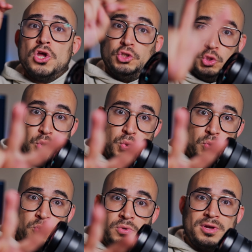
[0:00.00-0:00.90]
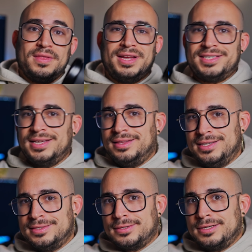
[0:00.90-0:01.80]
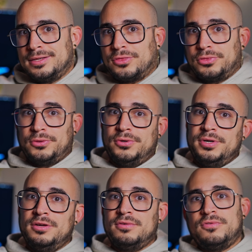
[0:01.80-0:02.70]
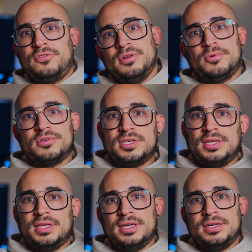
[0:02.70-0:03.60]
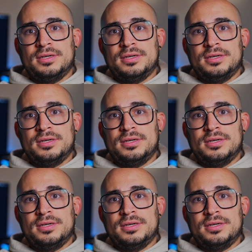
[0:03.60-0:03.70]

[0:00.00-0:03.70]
2 that's at least like 30 or 40% lighter.